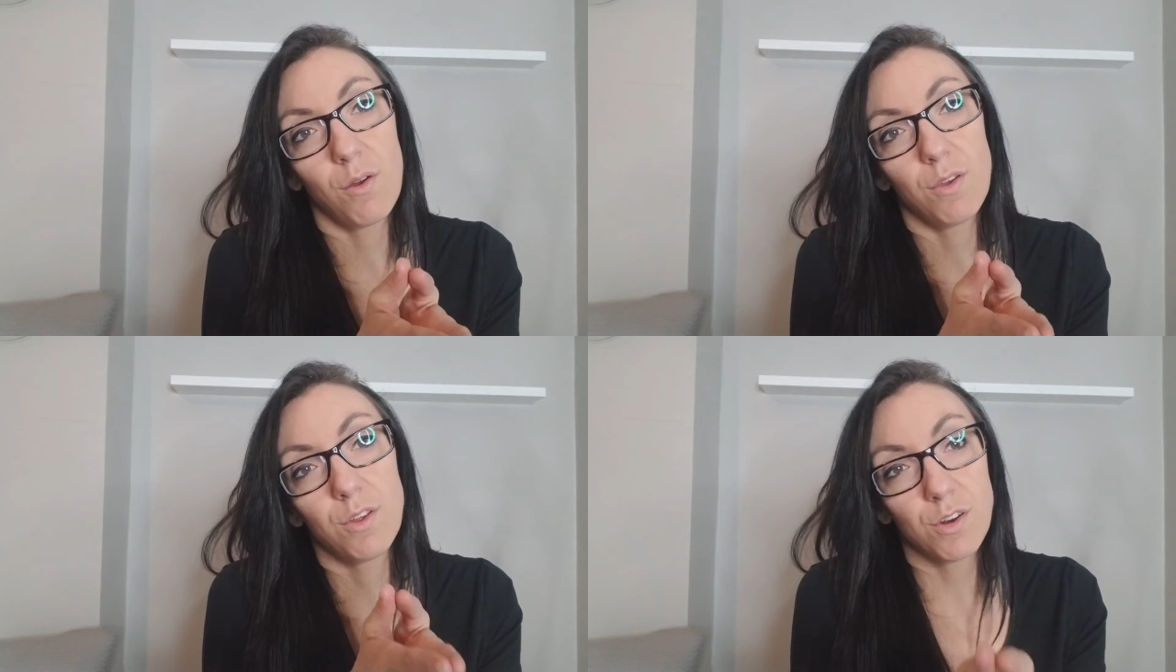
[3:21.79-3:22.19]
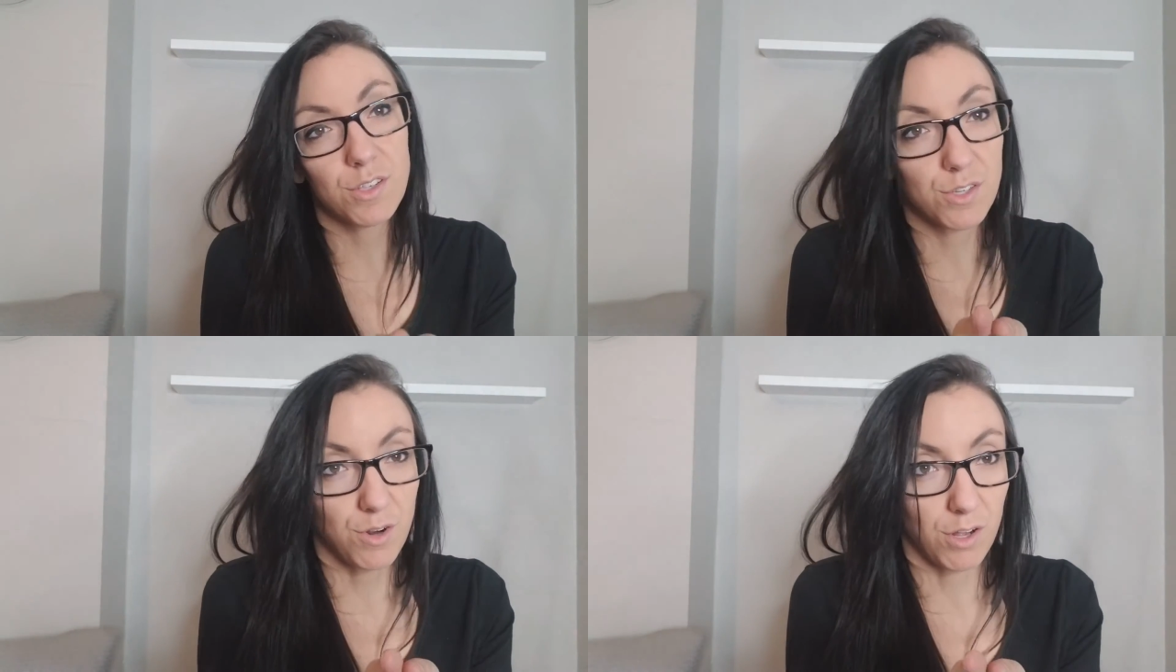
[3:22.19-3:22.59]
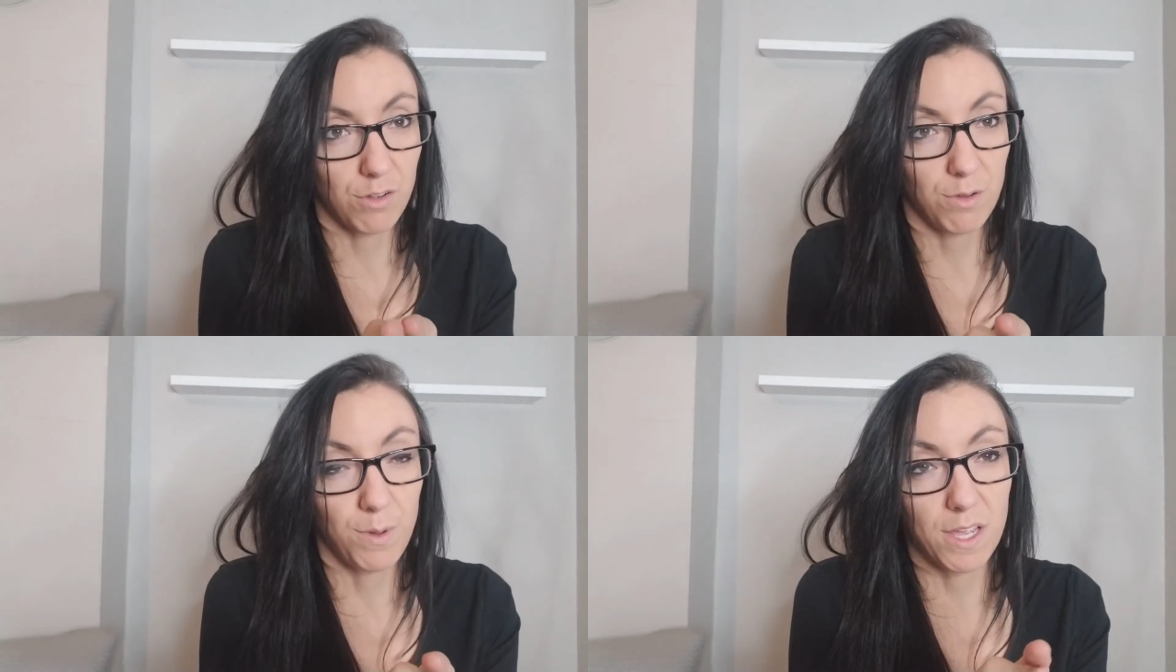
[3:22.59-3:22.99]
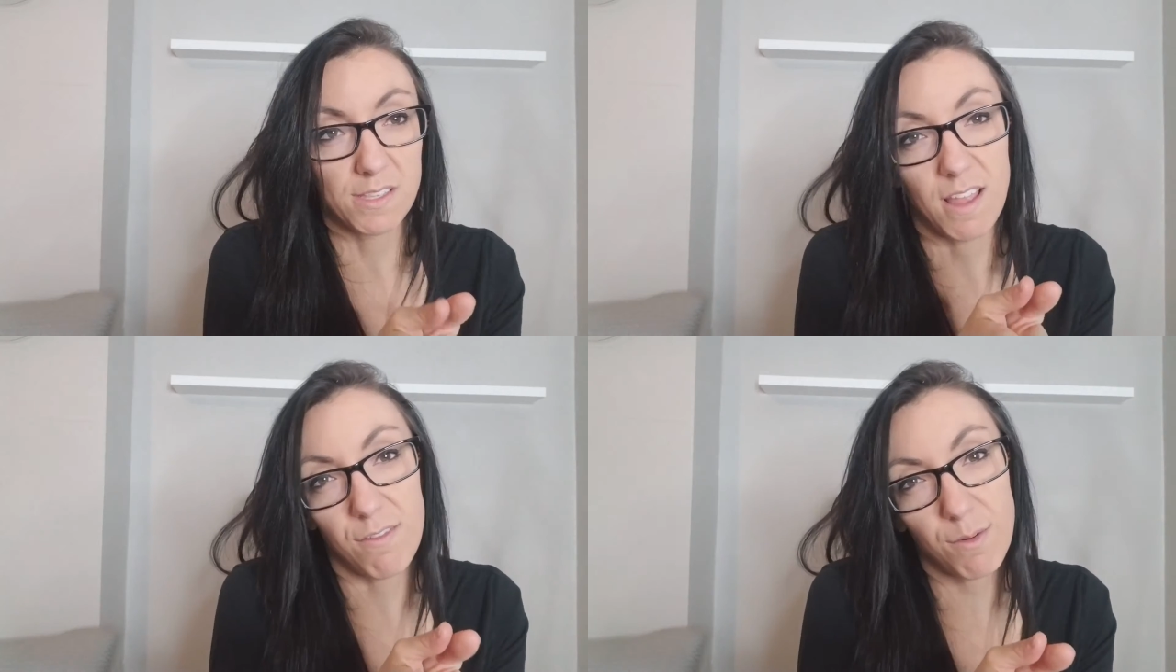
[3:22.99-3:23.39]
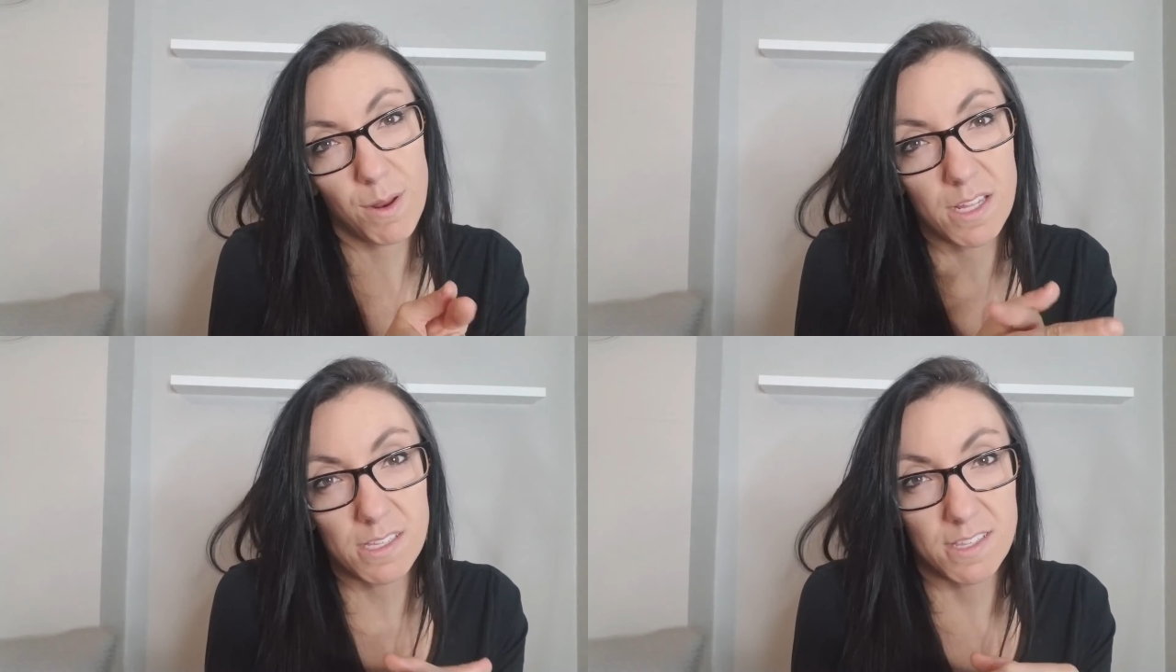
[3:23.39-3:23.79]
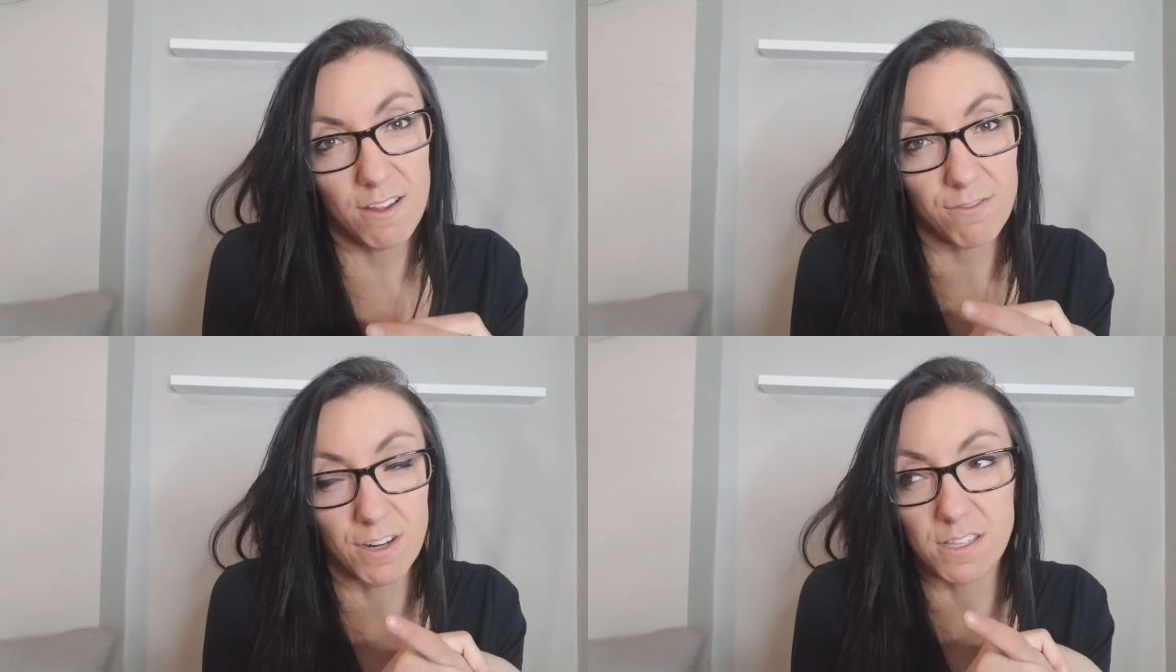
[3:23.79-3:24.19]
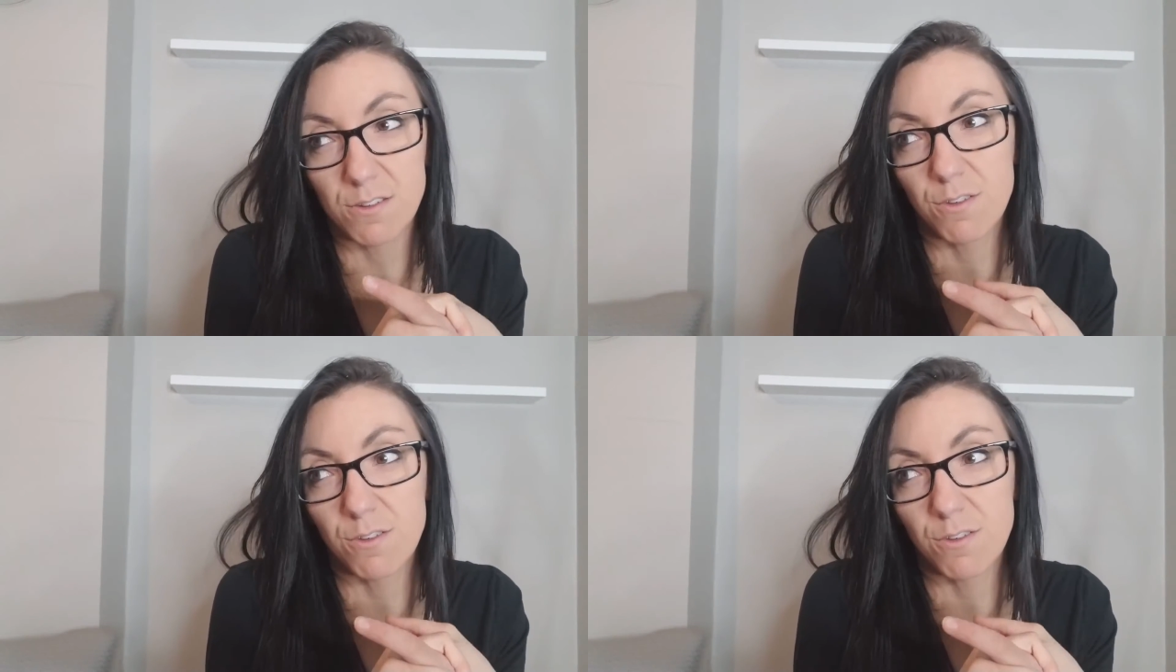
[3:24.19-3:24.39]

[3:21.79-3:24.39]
your struggle, because everybody's different.